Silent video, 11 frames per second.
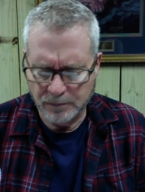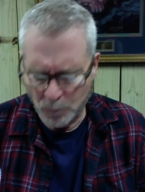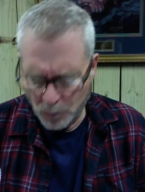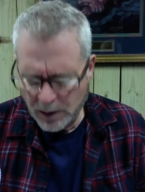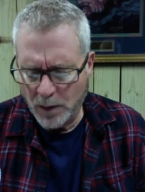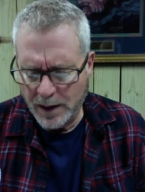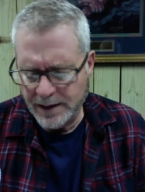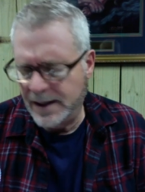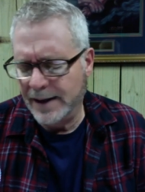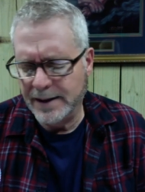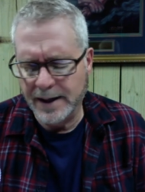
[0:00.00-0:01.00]
We await
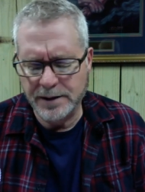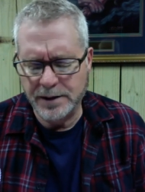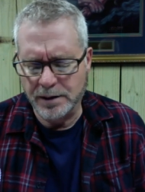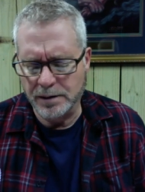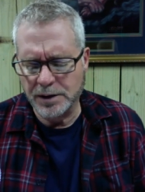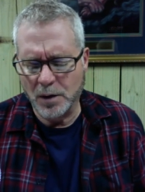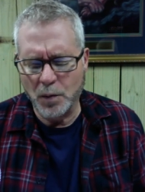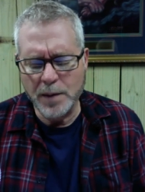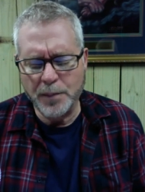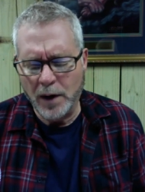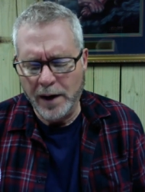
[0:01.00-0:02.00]
that day too. So we
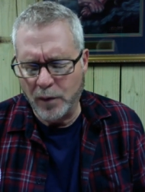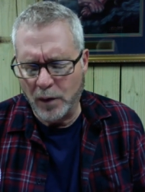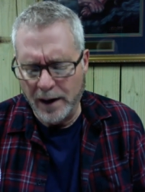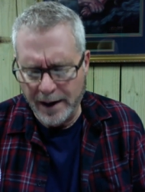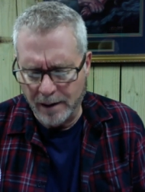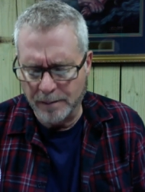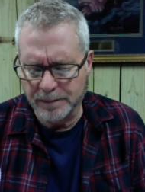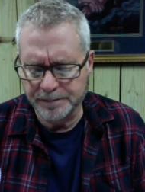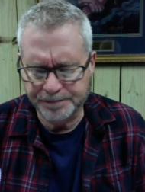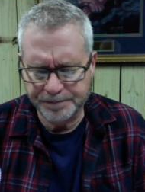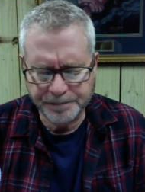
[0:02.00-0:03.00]
pray for help
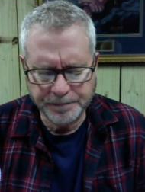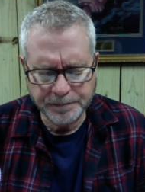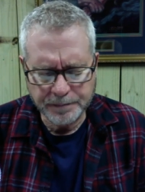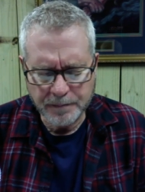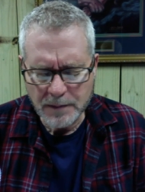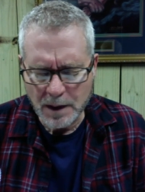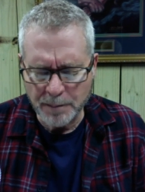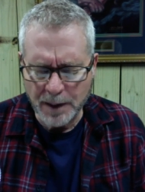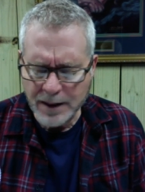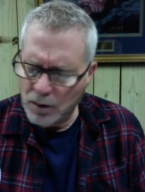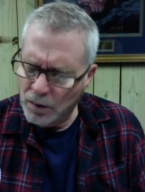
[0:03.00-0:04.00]

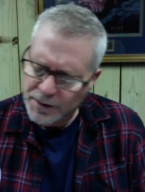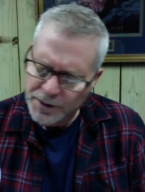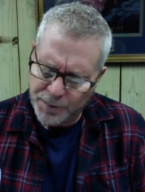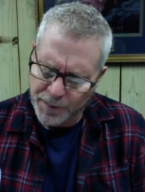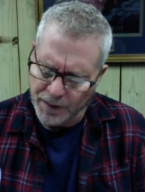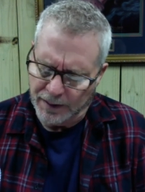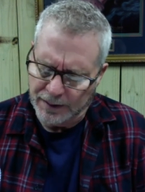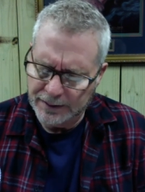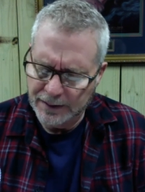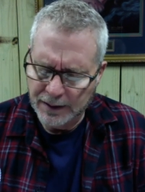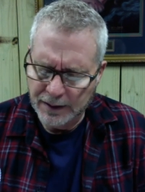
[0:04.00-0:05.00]
by your Holy Spirit
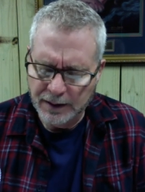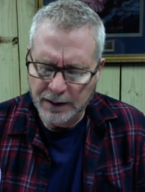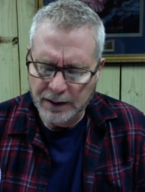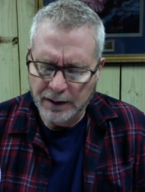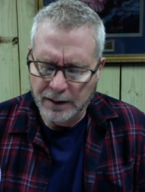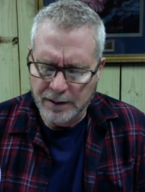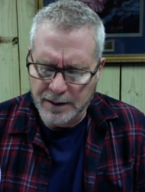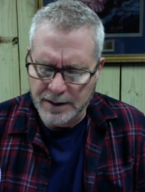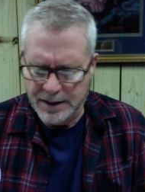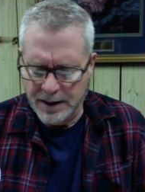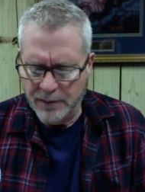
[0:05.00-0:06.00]

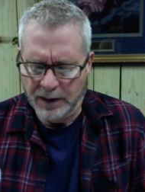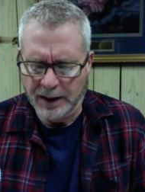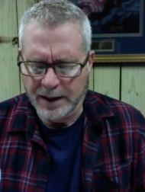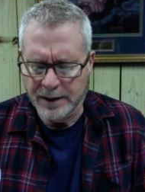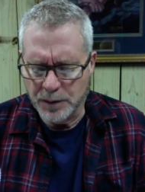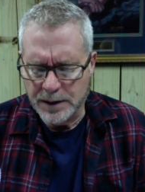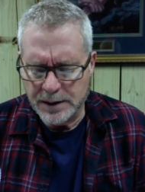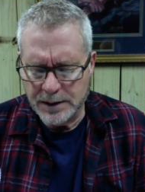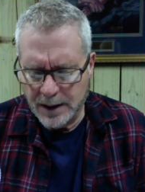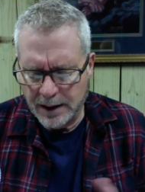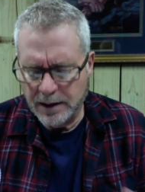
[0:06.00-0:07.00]
this evening, as we
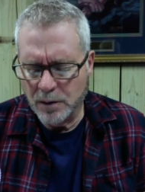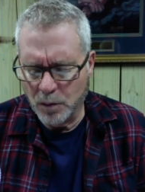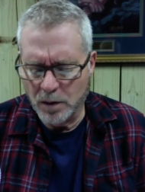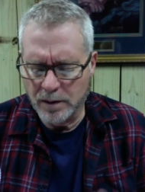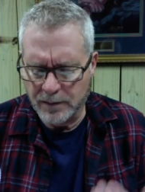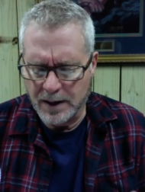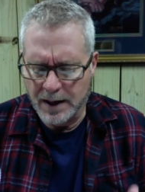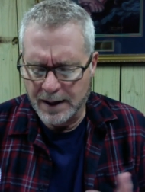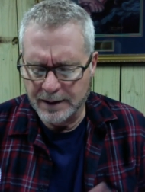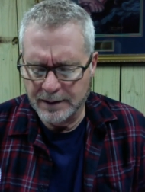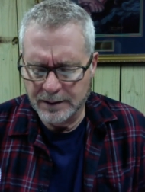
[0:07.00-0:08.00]
study the Word of
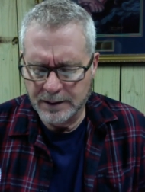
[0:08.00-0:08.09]
God.